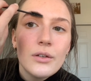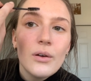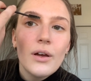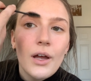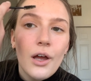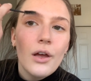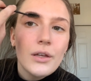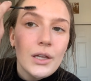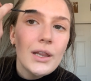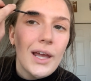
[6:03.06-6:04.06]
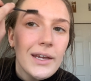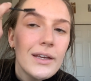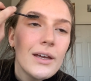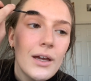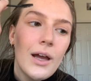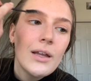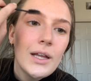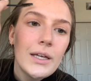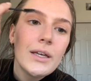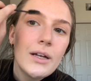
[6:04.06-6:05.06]
Do it how you like it. I
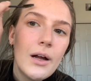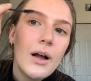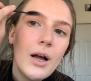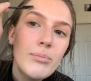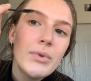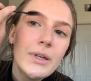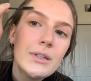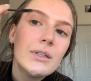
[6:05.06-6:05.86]
like it up like